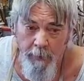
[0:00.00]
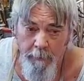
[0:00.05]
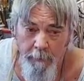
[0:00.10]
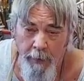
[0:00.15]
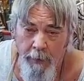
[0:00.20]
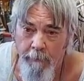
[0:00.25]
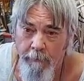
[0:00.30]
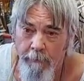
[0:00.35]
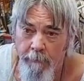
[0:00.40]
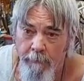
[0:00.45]
I
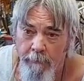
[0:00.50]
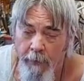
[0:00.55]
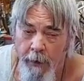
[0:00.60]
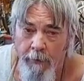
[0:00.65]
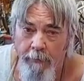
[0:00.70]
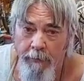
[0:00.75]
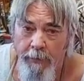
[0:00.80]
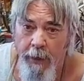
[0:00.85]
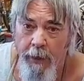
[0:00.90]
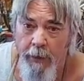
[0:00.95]
made
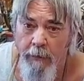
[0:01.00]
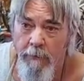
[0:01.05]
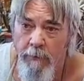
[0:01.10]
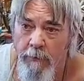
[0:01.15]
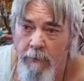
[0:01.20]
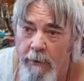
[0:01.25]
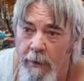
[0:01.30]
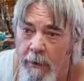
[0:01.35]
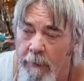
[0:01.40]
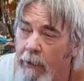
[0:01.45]

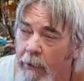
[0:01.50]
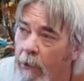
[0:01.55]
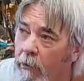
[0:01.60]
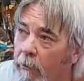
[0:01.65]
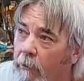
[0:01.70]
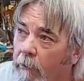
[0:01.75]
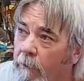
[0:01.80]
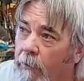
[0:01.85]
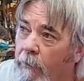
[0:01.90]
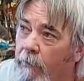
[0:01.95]

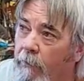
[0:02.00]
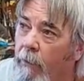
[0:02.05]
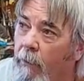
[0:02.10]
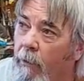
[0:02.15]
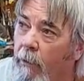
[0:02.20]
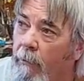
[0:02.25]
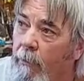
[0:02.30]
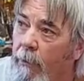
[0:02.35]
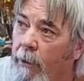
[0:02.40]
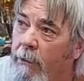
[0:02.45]

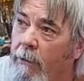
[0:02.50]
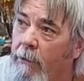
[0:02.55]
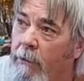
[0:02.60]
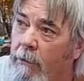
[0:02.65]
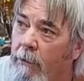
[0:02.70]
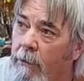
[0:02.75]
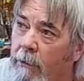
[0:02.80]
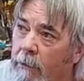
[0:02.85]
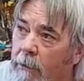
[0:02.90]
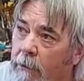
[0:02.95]
5,751
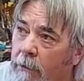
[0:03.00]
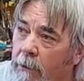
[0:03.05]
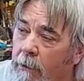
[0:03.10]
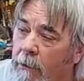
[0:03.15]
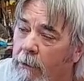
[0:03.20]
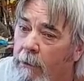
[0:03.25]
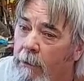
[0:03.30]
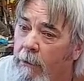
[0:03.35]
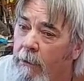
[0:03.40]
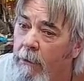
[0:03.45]
pieces oh,
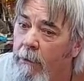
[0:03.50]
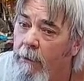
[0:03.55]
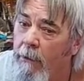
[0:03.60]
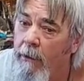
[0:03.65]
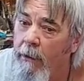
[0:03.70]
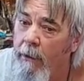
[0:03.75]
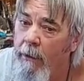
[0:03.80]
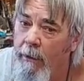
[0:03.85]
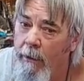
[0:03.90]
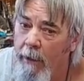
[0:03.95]
wow,
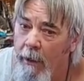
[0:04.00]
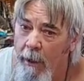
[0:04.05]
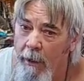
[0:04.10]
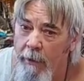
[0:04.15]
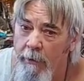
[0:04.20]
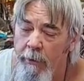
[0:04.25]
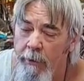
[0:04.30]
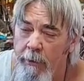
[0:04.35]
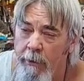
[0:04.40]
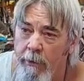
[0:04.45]
in
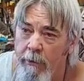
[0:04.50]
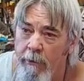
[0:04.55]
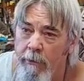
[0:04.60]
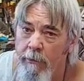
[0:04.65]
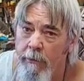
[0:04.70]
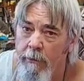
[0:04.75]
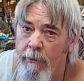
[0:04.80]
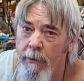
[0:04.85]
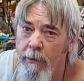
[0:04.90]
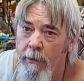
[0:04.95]
nine
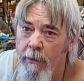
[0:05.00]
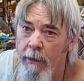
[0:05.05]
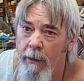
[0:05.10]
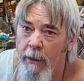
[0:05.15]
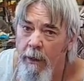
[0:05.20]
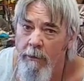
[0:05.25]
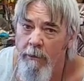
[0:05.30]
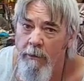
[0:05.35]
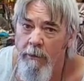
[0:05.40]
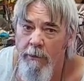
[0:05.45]
years, and
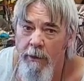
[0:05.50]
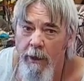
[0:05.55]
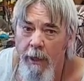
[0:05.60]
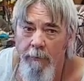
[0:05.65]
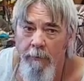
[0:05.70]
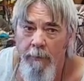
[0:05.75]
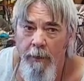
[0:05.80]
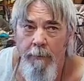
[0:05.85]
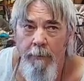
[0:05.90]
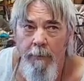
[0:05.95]
then I just
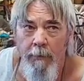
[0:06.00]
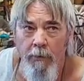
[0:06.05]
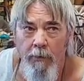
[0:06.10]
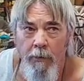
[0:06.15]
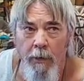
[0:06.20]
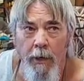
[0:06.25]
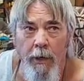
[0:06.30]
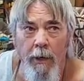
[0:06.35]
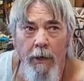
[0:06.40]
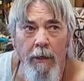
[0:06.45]
kept keeping
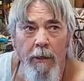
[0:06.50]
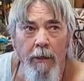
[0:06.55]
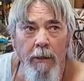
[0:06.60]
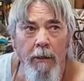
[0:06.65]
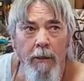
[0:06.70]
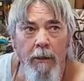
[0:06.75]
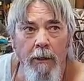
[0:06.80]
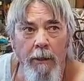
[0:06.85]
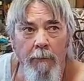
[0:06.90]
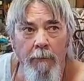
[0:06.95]
track,
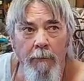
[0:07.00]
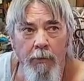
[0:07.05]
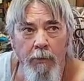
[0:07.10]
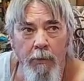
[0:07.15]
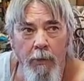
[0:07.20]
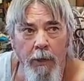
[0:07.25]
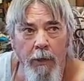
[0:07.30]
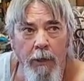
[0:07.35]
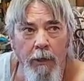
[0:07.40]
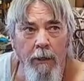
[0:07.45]
keeping
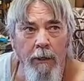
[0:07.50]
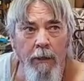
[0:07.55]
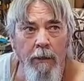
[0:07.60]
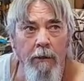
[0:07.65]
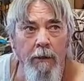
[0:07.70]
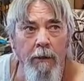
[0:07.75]
track,